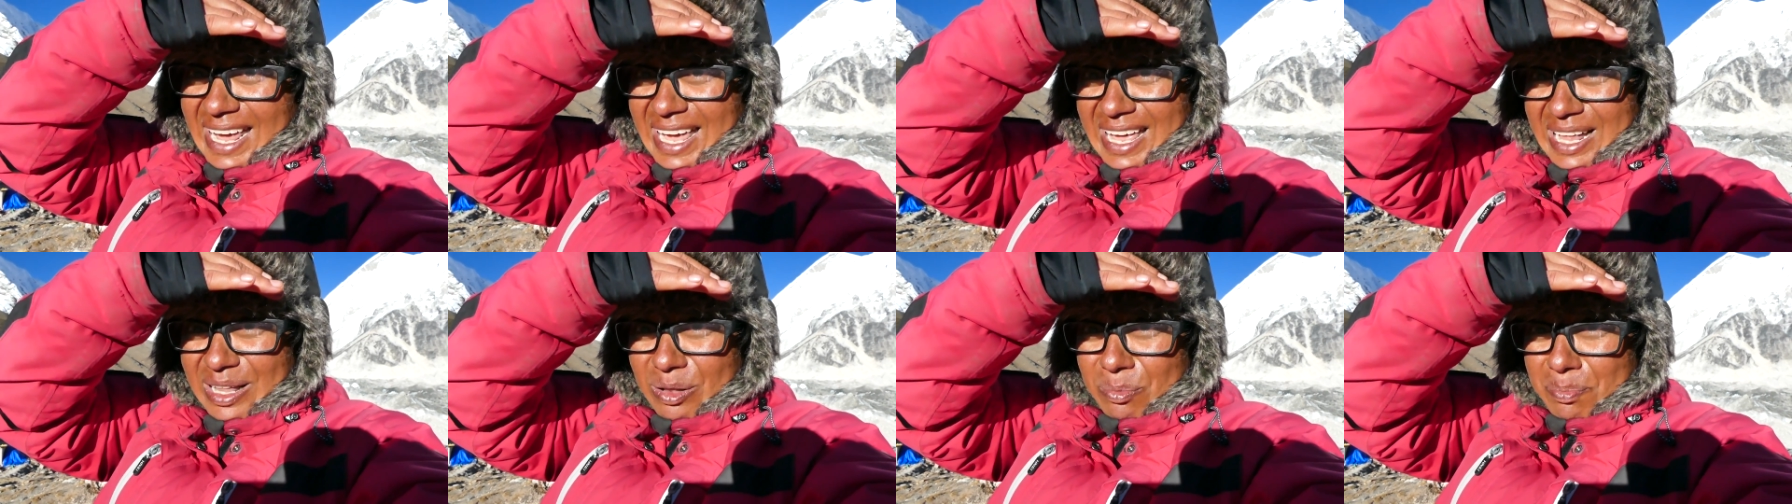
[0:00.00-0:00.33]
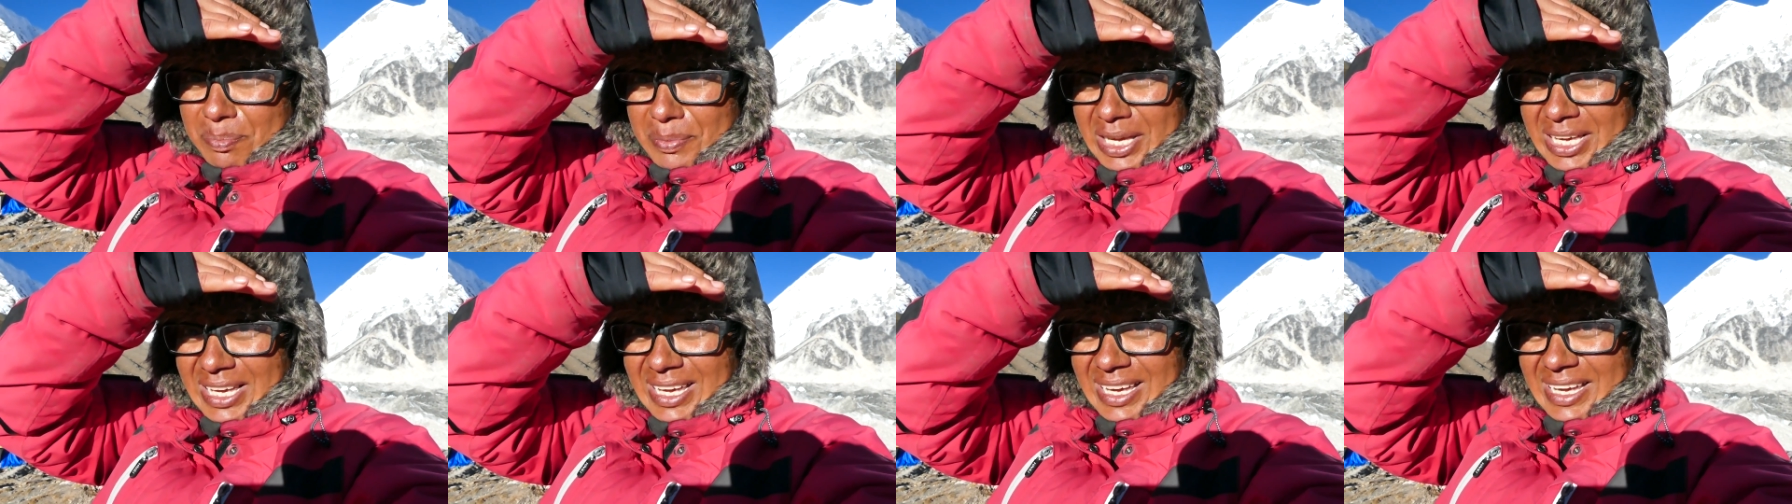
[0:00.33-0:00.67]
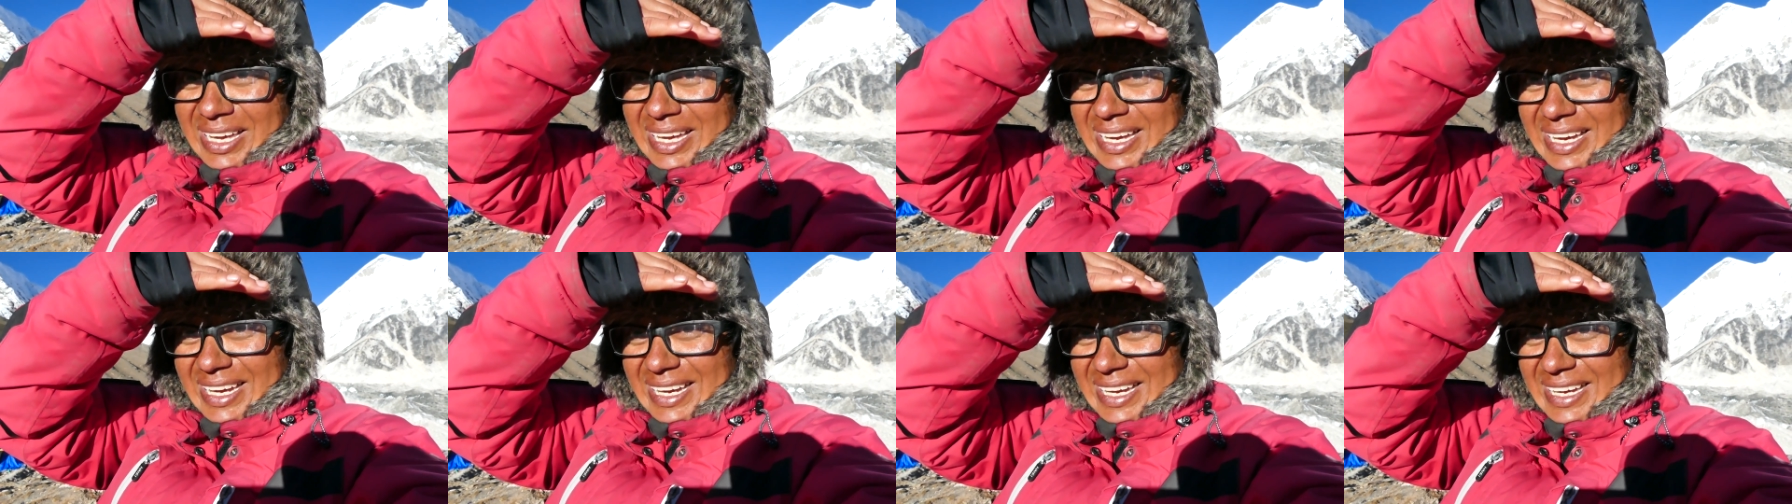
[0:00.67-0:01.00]
helped
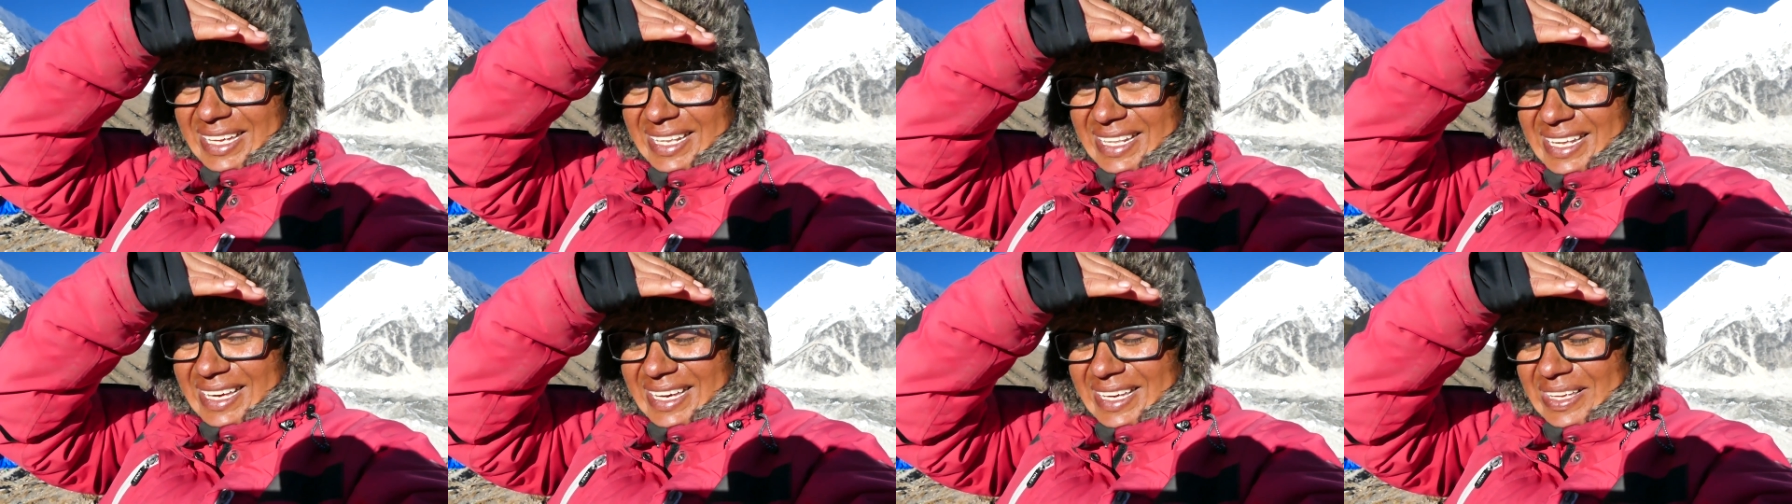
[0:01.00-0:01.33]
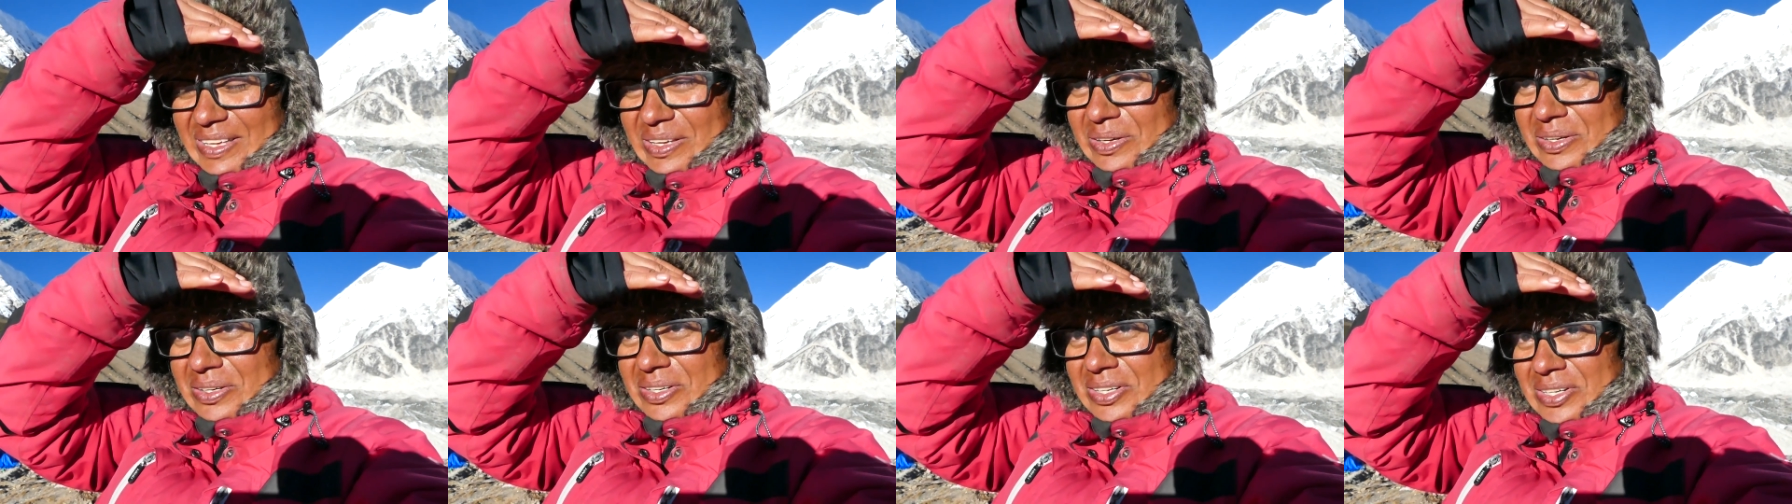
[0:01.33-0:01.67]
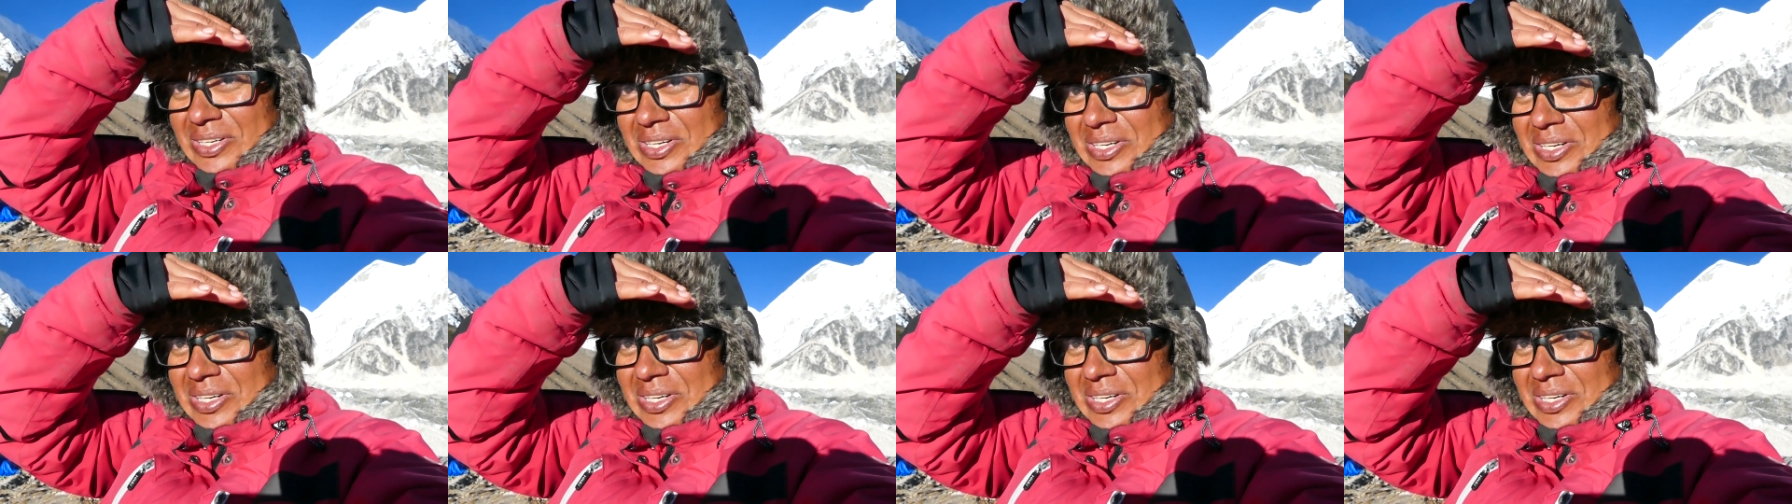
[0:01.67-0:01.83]
me, the,